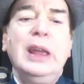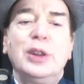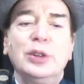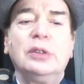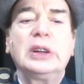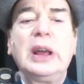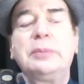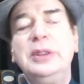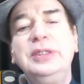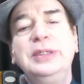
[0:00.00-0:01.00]
You know what
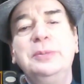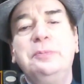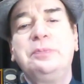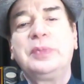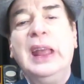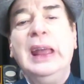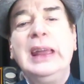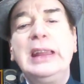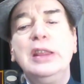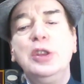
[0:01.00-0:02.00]
happens?
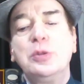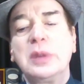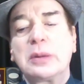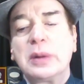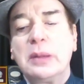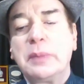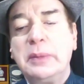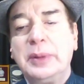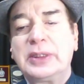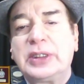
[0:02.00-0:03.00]
innumerable
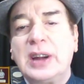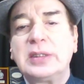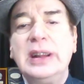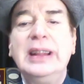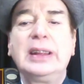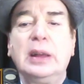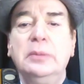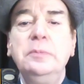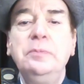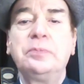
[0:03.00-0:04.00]
people start telling
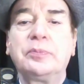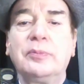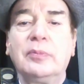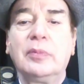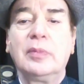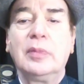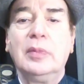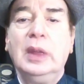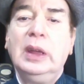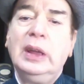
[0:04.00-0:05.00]
them,
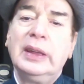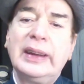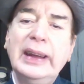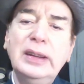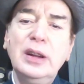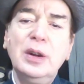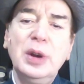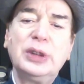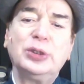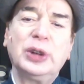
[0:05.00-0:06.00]
right now
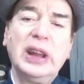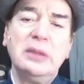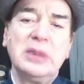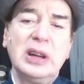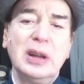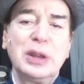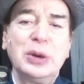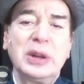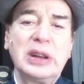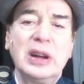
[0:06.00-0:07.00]
it's okay, Ma,
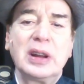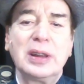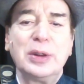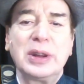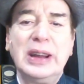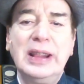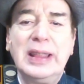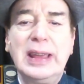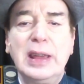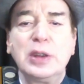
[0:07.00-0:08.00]
you are young, you are
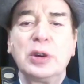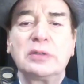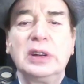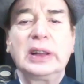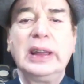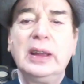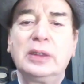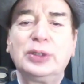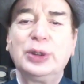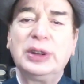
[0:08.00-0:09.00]
healthy, you are
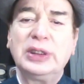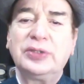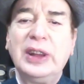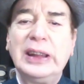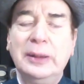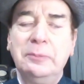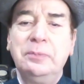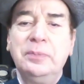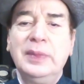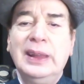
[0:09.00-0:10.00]
working, so it is fine.
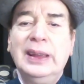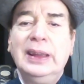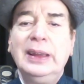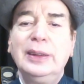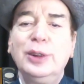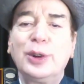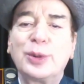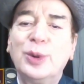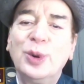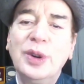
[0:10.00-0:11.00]
In your
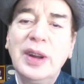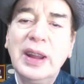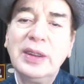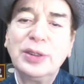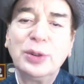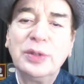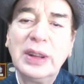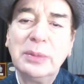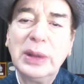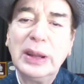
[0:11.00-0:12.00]
old age, you
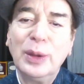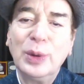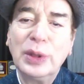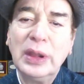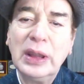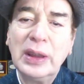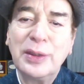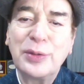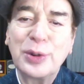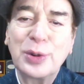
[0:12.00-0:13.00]
will be lonely
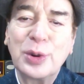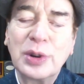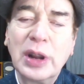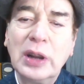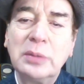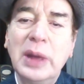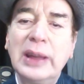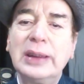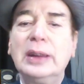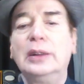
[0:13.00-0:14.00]
if you don't get
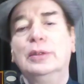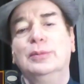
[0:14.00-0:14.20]
married.